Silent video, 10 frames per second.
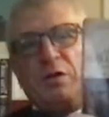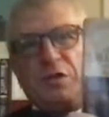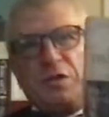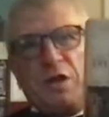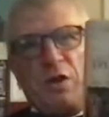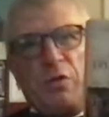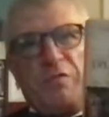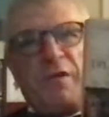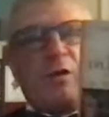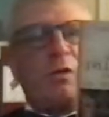know the
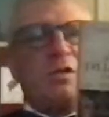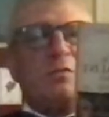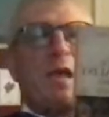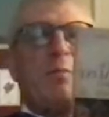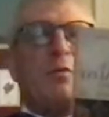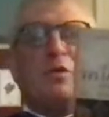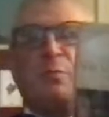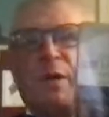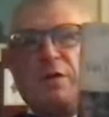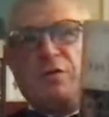Federalist Papers
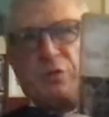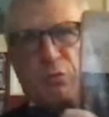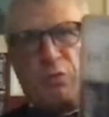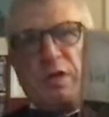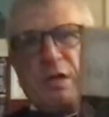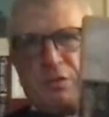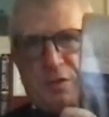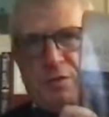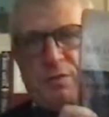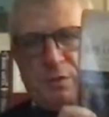but to read
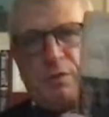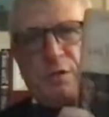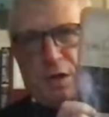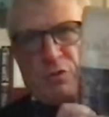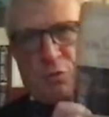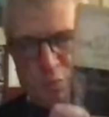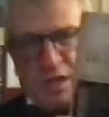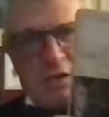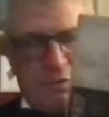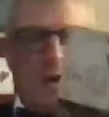
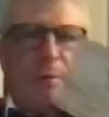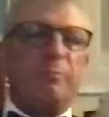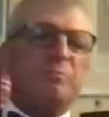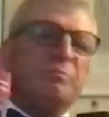them.